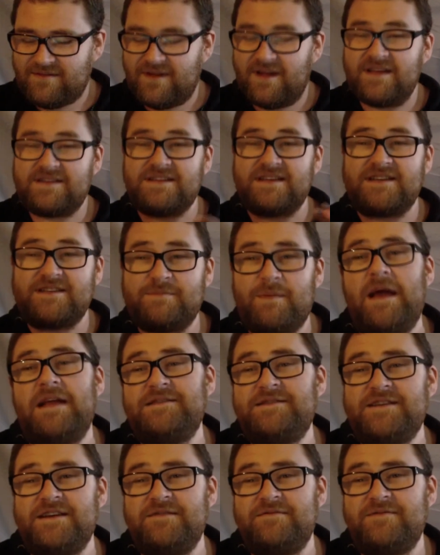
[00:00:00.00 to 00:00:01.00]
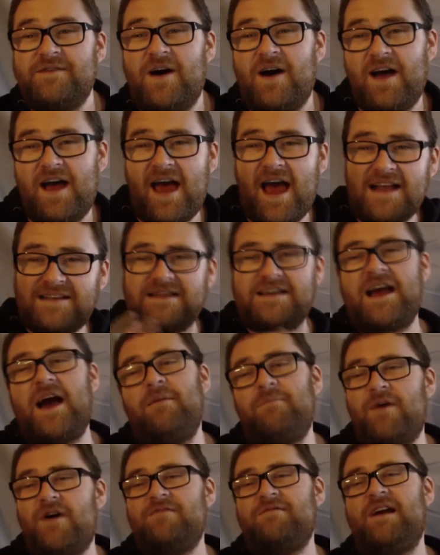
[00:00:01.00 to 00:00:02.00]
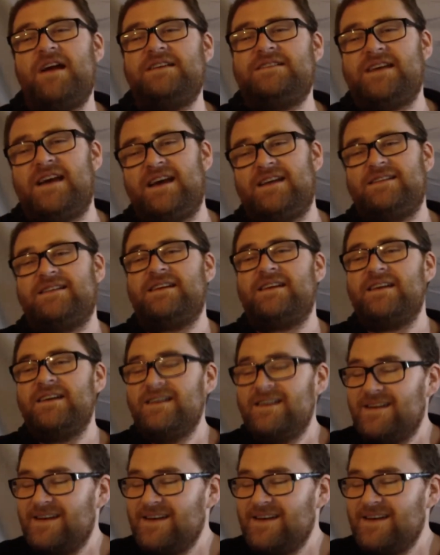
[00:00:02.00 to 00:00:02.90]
It's expensive. I had to cut my rant out there.